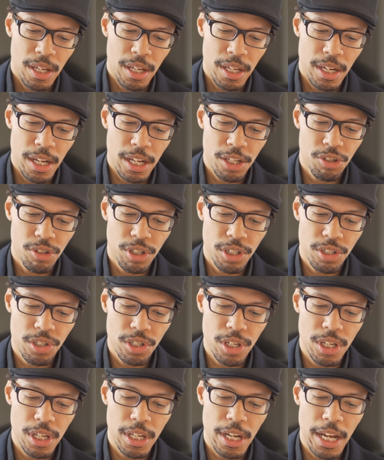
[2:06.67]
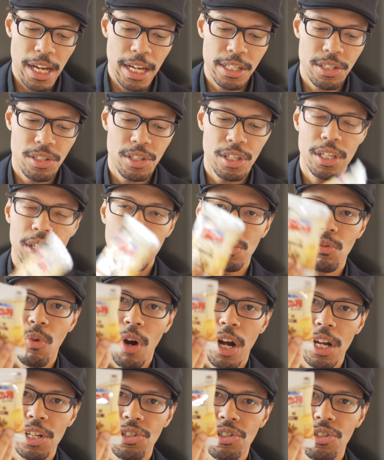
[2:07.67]
And as you can see, it has the
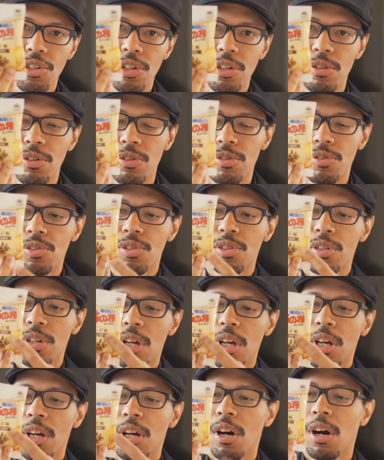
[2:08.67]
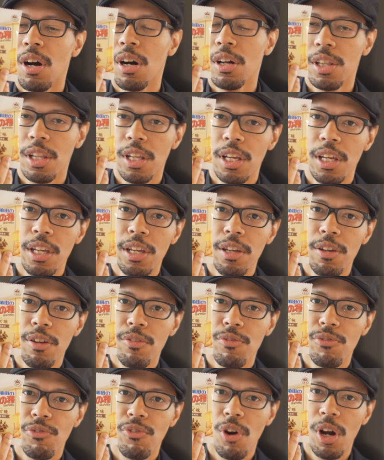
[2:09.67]
wash stills on the
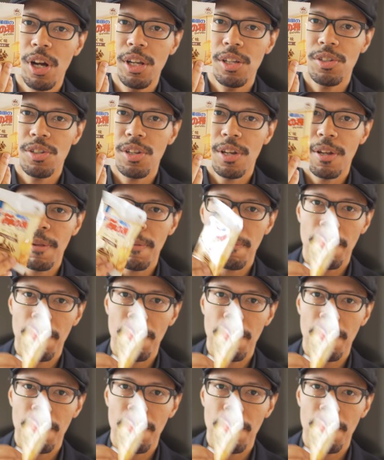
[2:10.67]
front.